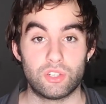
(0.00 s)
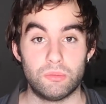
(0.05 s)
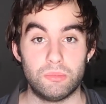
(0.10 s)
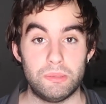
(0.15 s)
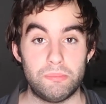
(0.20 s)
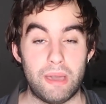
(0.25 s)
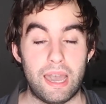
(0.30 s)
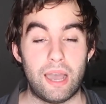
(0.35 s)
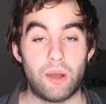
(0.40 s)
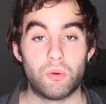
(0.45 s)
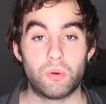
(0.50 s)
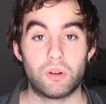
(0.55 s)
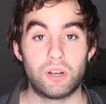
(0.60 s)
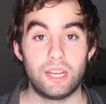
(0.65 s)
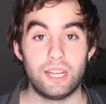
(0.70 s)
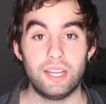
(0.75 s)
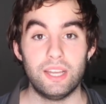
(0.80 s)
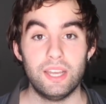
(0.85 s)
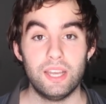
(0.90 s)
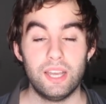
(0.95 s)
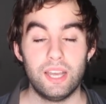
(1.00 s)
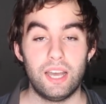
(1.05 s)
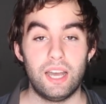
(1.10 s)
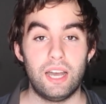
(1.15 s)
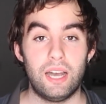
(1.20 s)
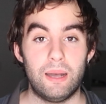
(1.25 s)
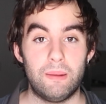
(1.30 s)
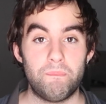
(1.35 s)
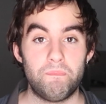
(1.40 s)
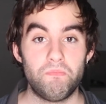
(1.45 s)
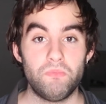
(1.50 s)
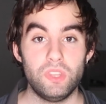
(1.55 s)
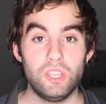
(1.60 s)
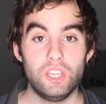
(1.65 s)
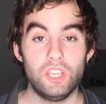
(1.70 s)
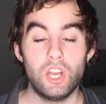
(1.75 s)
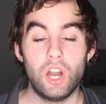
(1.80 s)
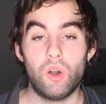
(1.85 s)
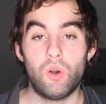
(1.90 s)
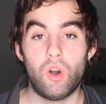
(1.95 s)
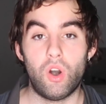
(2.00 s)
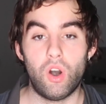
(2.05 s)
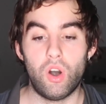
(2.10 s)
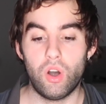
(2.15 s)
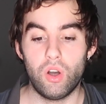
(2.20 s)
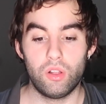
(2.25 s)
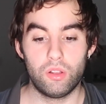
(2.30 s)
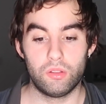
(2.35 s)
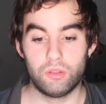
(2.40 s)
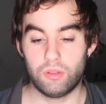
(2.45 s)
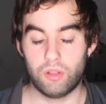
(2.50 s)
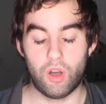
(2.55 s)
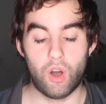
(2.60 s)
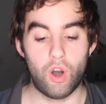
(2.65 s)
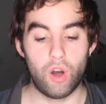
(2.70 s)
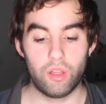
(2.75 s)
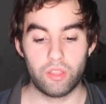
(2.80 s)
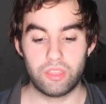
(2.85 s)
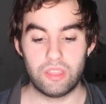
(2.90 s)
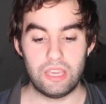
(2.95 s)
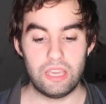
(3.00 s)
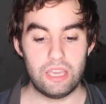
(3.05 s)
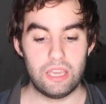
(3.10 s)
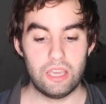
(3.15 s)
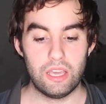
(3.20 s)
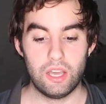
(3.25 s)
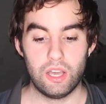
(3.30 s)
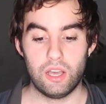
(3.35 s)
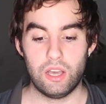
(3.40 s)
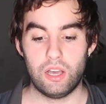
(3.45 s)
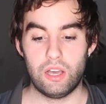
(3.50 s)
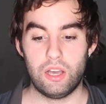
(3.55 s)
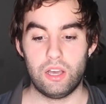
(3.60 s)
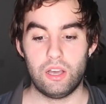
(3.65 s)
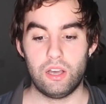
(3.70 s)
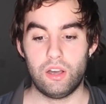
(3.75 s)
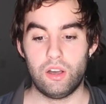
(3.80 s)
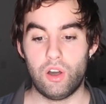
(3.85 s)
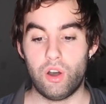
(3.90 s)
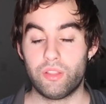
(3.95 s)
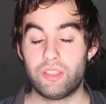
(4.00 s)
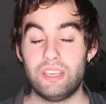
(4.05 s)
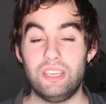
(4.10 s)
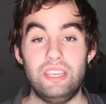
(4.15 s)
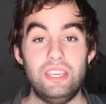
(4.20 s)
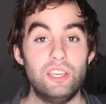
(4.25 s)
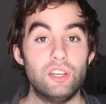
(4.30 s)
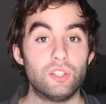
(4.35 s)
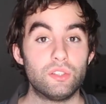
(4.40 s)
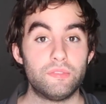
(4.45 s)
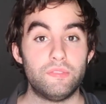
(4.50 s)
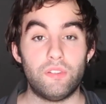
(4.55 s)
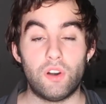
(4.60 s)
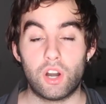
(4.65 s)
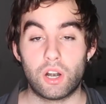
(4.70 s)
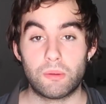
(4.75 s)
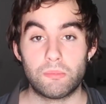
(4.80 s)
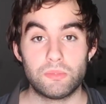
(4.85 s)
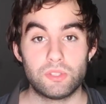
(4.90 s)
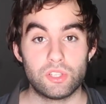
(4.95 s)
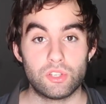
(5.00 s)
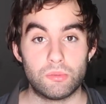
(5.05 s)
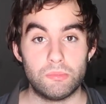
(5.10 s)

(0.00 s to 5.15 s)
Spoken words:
It'll be powering, all the yield farms.